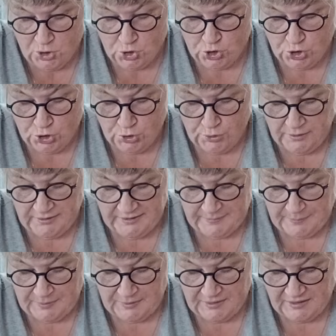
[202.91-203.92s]

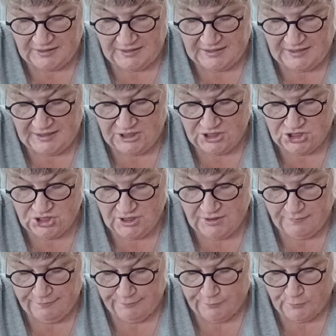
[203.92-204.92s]
Tulip
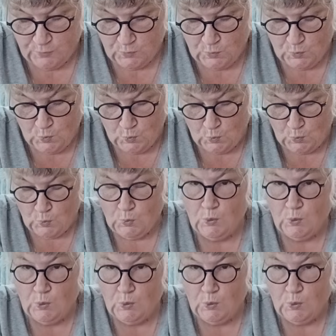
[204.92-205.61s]
Energy for All.